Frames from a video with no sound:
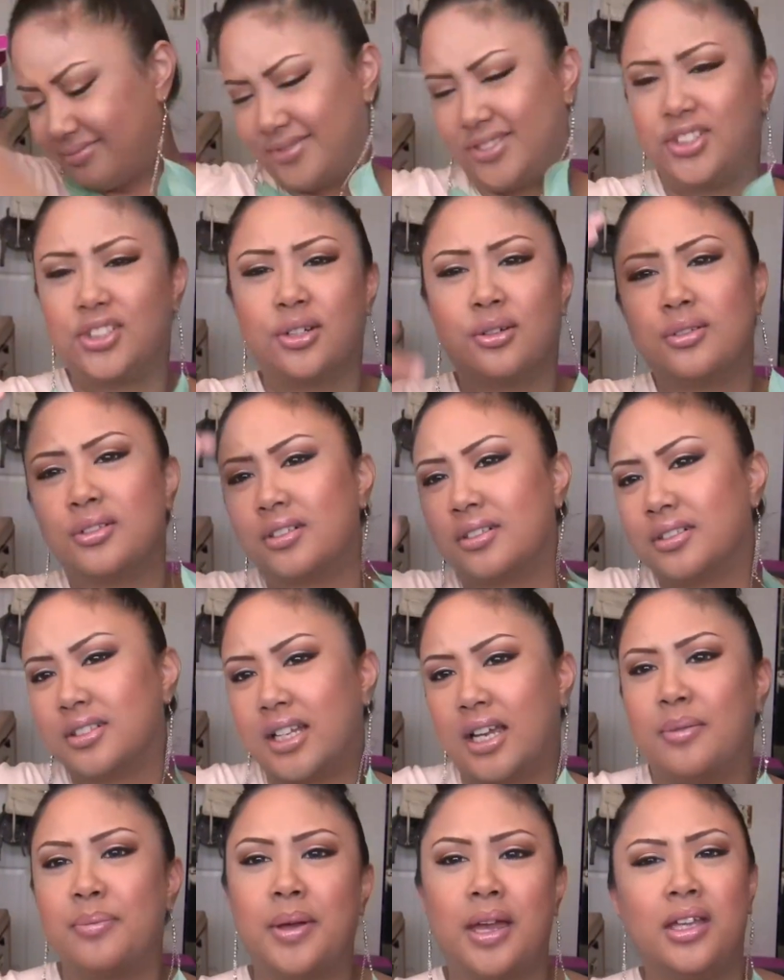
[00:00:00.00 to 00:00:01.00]
Shoulder
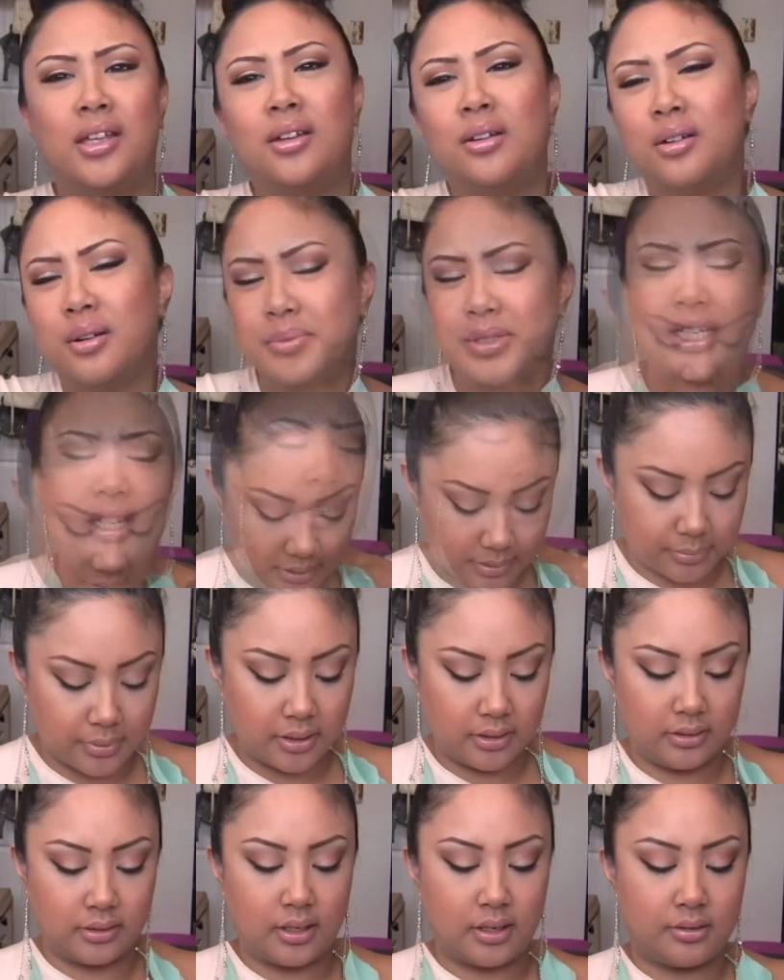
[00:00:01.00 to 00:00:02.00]
type bag. You know what I'm saying? This
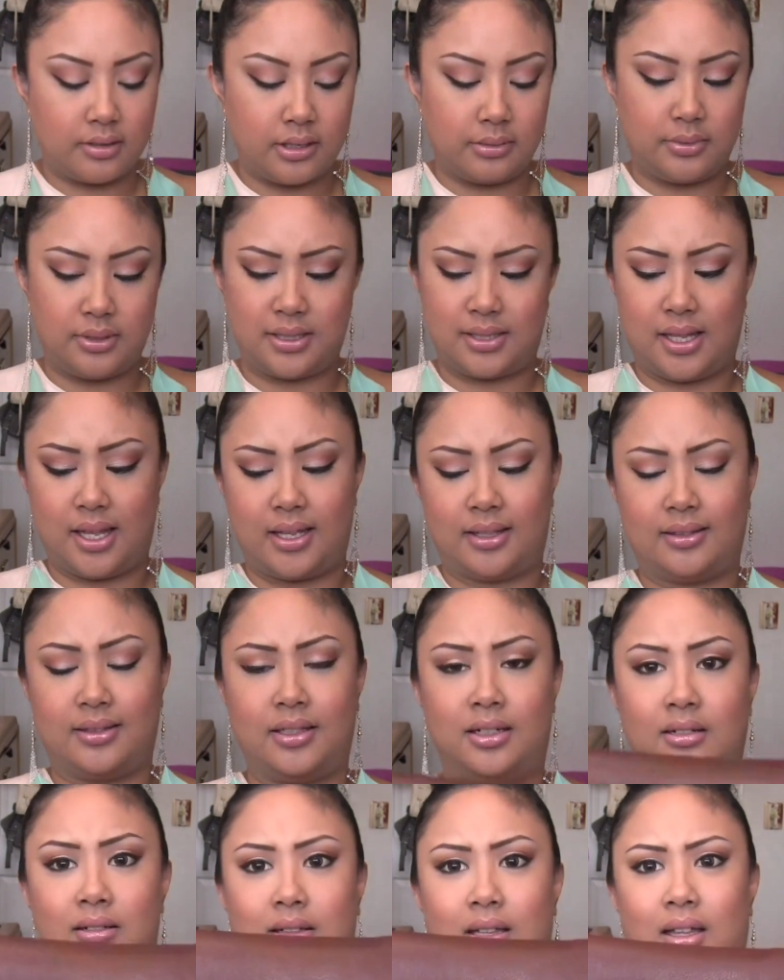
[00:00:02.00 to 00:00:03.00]
one though, it was like
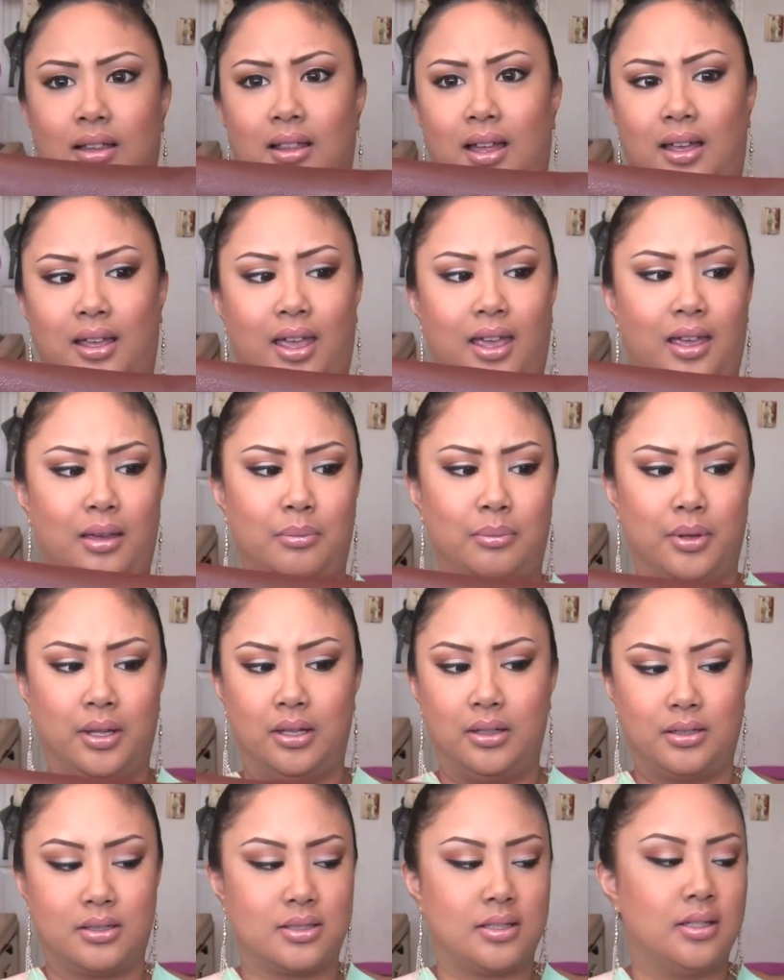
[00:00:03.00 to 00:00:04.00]
literally like eight
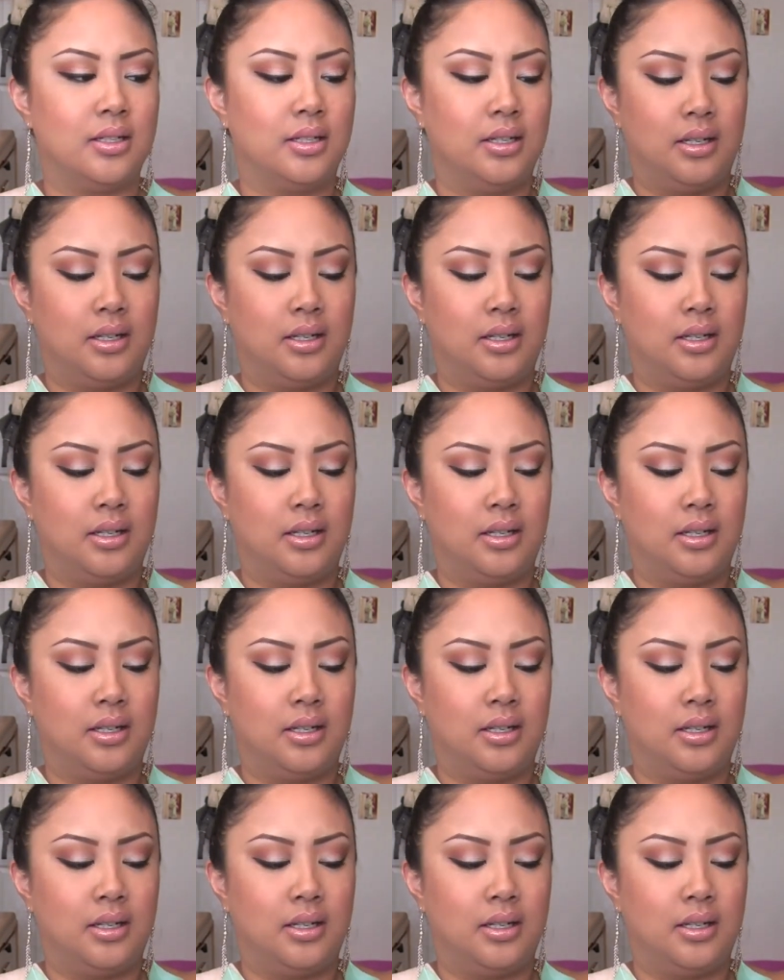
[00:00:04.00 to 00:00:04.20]
bucks.